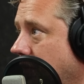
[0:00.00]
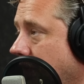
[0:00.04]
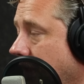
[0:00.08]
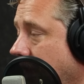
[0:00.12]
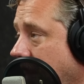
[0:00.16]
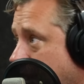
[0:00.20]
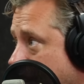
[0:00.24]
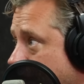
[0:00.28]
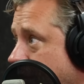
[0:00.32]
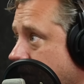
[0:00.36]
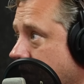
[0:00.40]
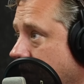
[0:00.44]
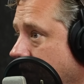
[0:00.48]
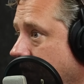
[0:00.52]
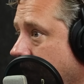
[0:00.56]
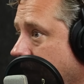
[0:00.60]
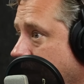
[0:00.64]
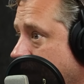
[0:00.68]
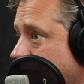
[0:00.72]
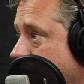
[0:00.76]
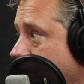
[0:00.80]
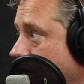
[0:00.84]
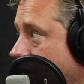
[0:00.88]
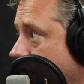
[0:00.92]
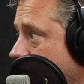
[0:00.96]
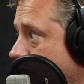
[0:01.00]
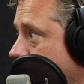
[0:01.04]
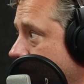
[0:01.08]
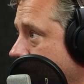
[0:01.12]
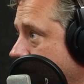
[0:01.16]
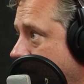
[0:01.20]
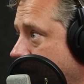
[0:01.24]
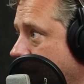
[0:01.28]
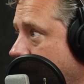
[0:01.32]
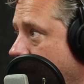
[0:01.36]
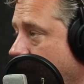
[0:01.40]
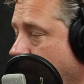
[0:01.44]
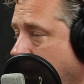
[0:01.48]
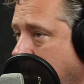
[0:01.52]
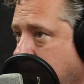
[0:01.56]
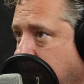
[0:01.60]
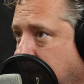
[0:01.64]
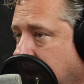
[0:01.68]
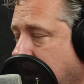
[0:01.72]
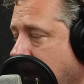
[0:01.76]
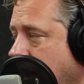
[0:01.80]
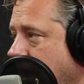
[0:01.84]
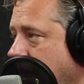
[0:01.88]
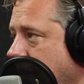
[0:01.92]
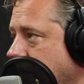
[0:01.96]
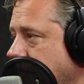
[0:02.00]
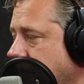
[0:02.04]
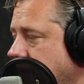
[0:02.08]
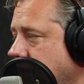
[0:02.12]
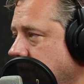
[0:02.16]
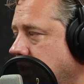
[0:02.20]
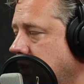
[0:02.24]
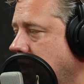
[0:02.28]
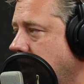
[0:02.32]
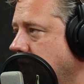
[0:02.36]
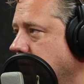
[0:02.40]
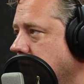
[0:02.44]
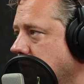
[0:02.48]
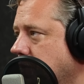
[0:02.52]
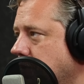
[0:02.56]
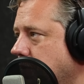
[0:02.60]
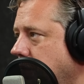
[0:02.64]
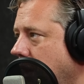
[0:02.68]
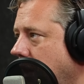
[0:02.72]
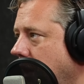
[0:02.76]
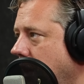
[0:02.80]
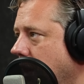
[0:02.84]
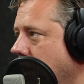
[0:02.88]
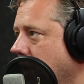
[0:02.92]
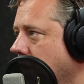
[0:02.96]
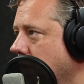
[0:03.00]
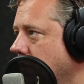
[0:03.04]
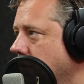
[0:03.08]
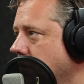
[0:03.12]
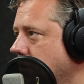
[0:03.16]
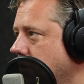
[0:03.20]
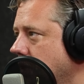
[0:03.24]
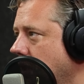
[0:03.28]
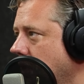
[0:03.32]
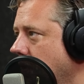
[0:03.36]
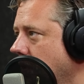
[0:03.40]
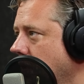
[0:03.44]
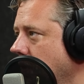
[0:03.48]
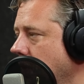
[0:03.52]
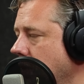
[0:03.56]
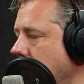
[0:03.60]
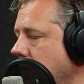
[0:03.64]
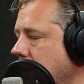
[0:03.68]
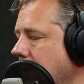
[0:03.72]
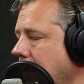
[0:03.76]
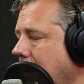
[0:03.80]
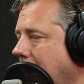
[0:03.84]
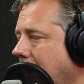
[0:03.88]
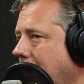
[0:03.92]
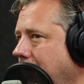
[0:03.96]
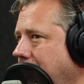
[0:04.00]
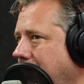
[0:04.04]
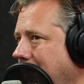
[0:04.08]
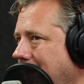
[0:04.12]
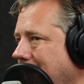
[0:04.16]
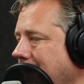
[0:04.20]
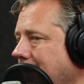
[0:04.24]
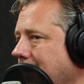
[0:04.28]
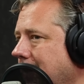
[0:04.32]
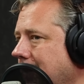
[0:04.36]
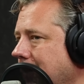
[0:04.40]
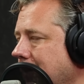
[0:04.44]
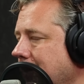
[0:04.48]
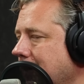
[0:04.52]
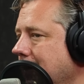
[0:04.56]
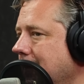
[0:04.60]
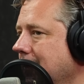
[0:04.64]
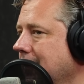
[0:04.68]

fucking hell, he scored against us, didn't he, at Wembley and St James's Park. And so I think